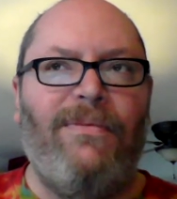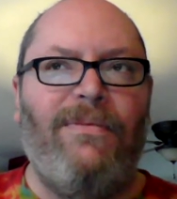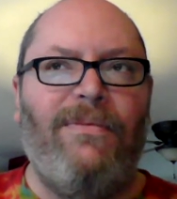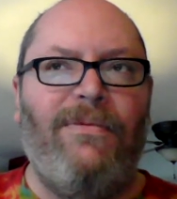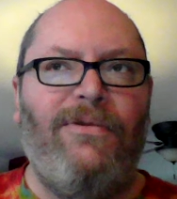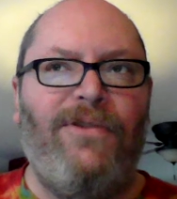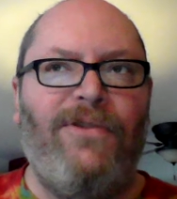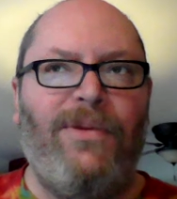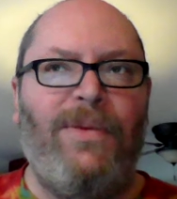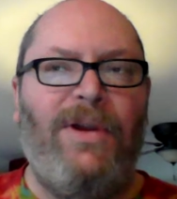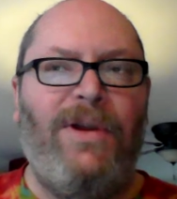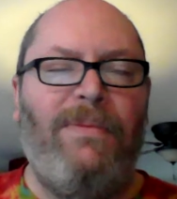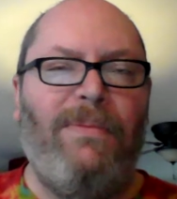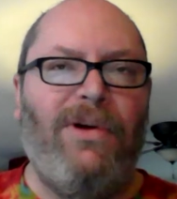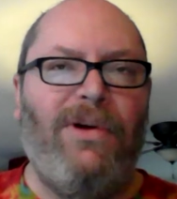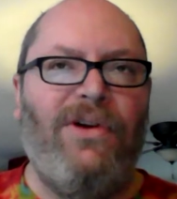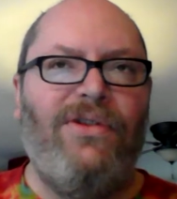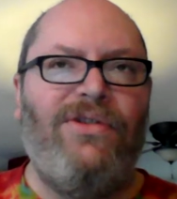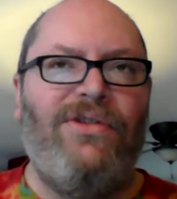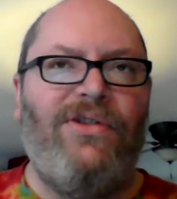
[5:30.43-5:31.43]
For me
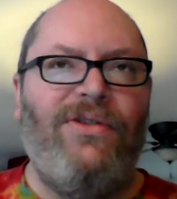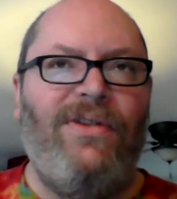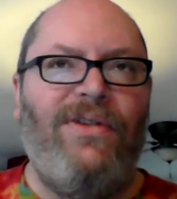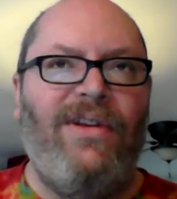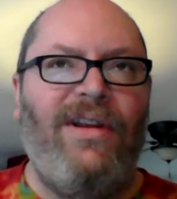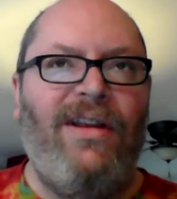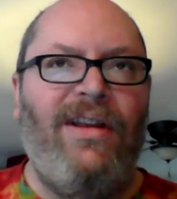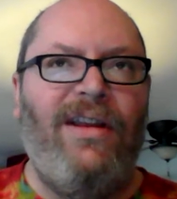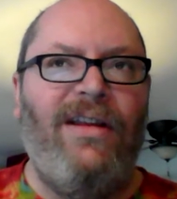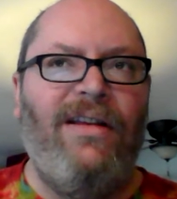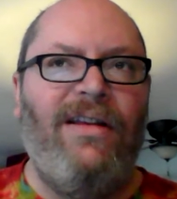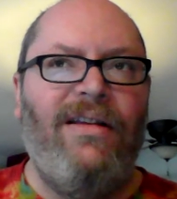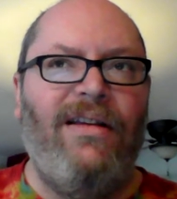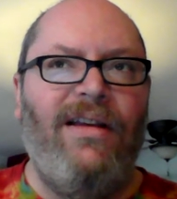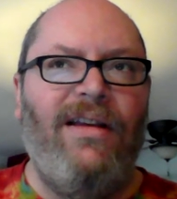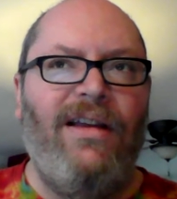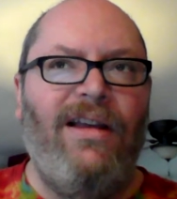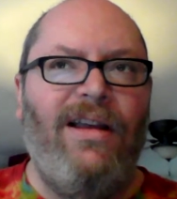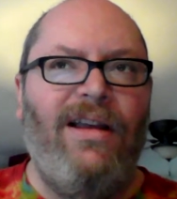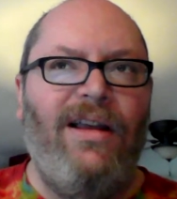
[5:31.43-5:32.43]
personally,
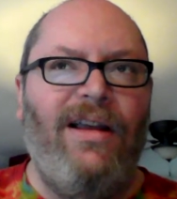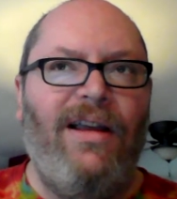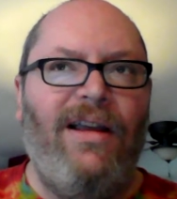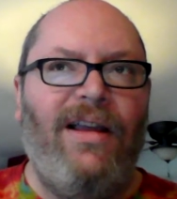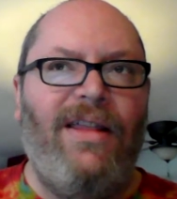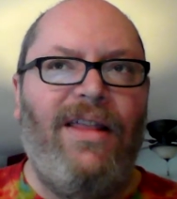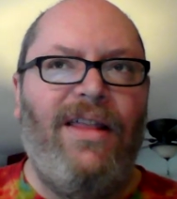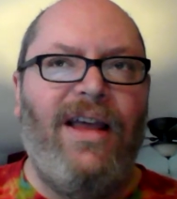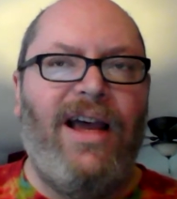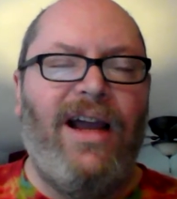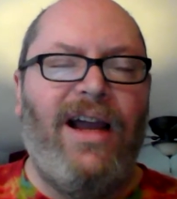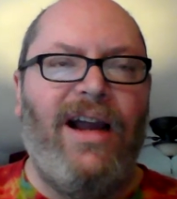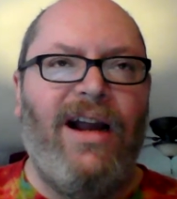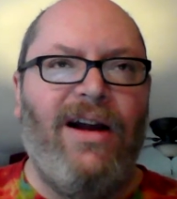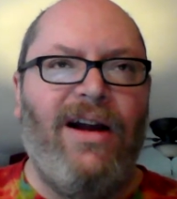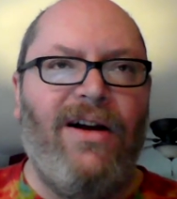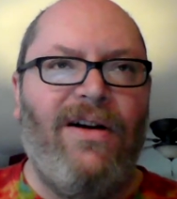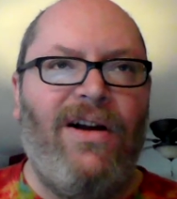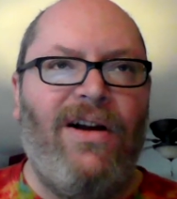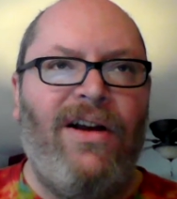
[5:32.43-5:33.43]
that
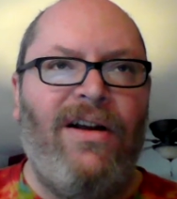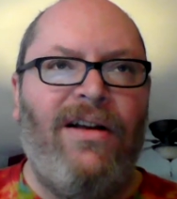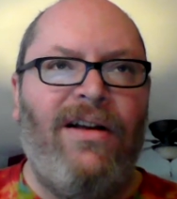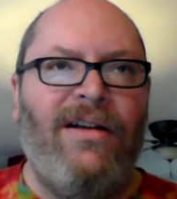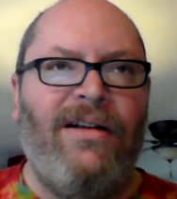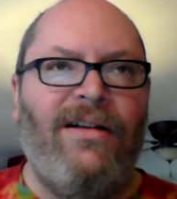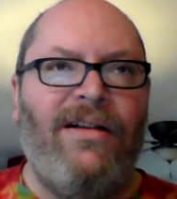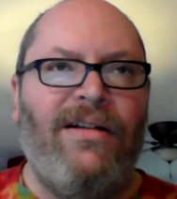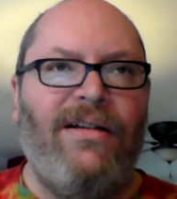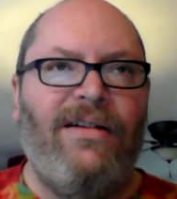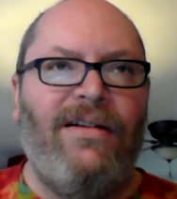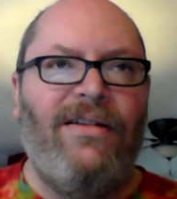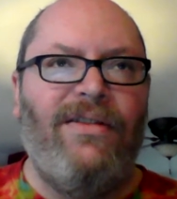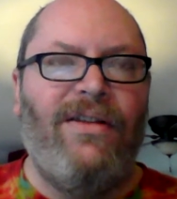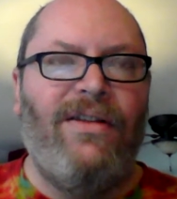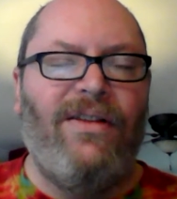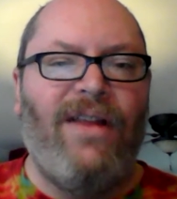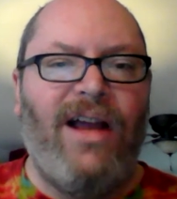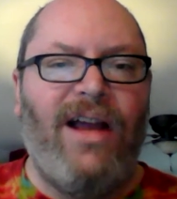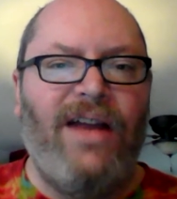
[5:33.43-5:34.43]
era,
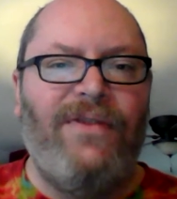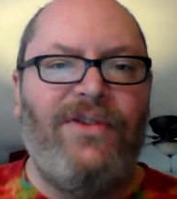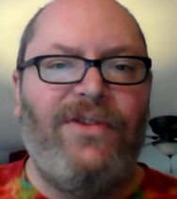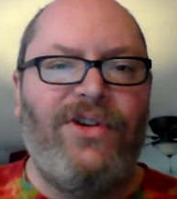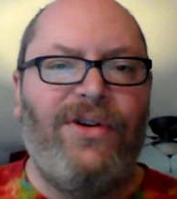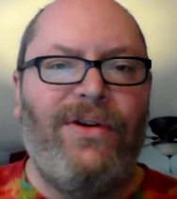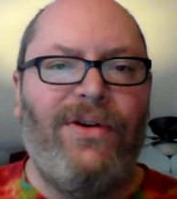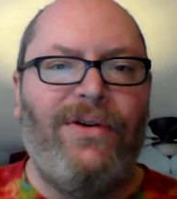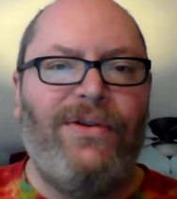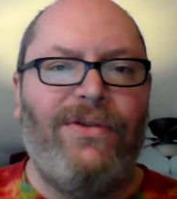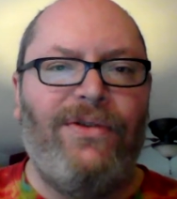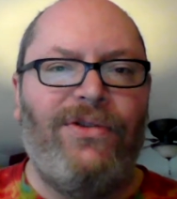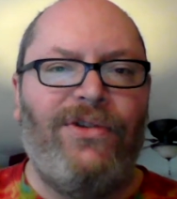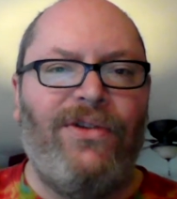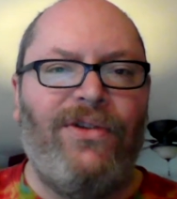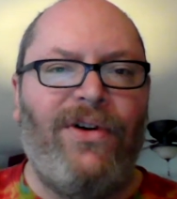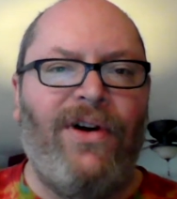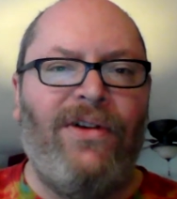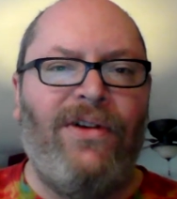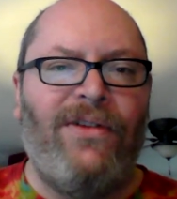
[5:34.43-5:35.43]
the live shows
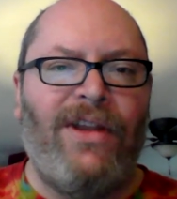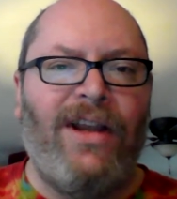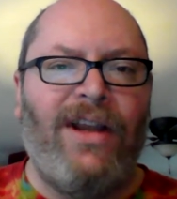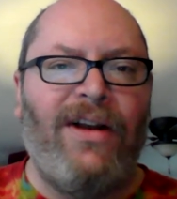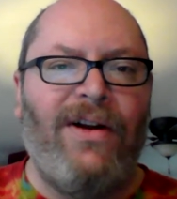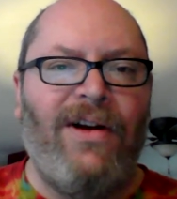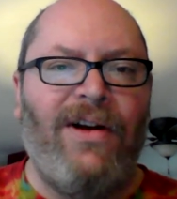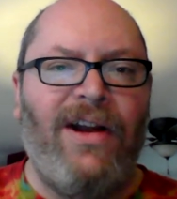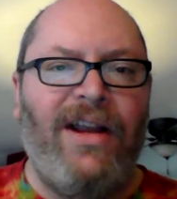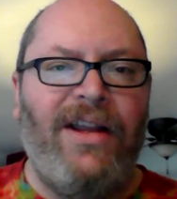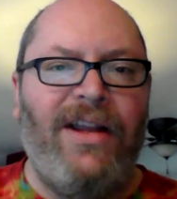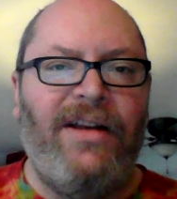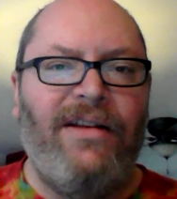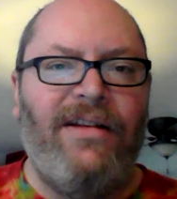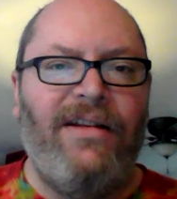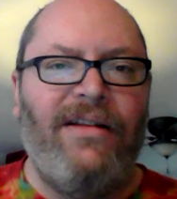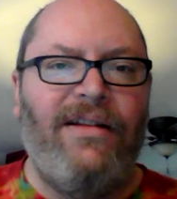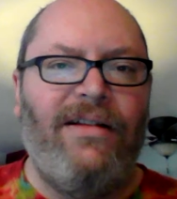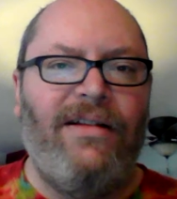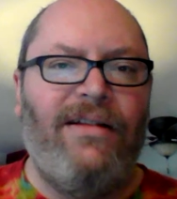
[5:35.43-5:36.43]
aren't that great,
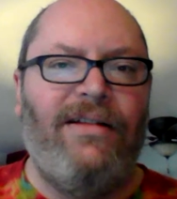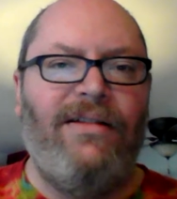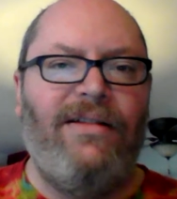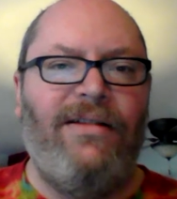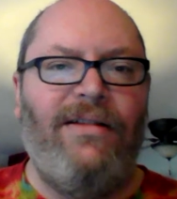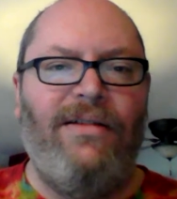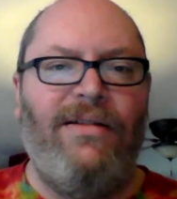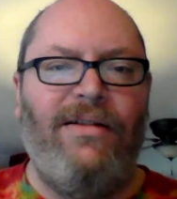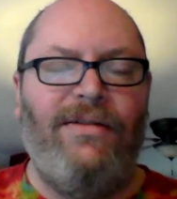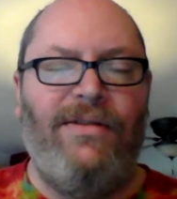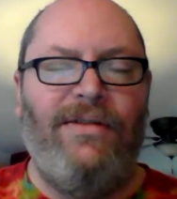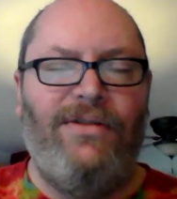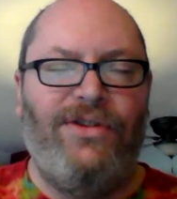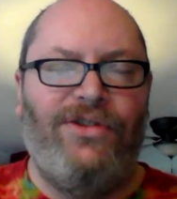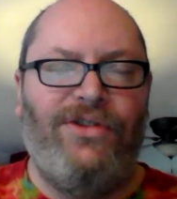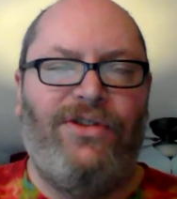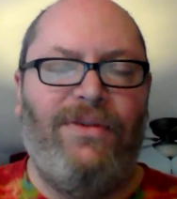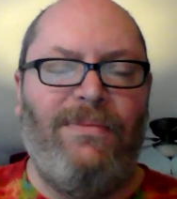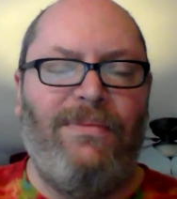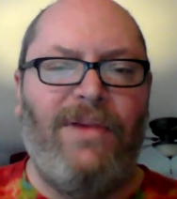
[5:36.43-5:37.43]

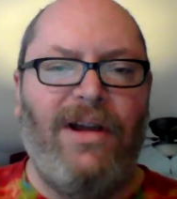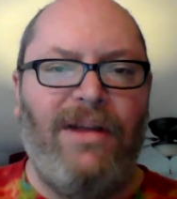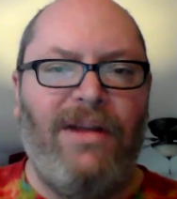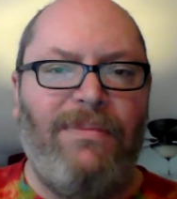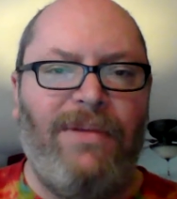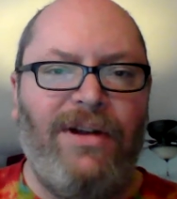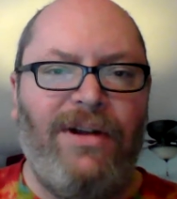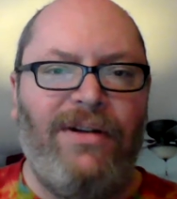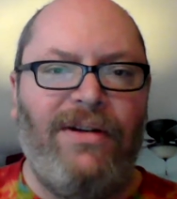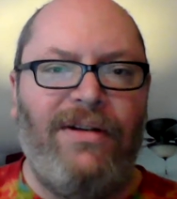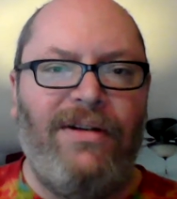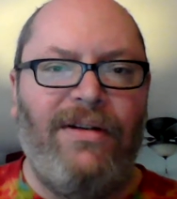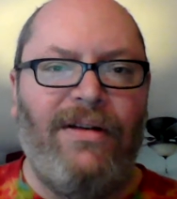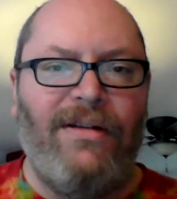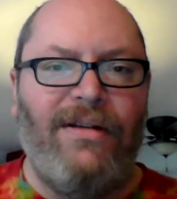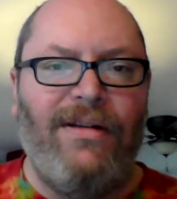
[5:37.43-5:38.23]
just in my opinion.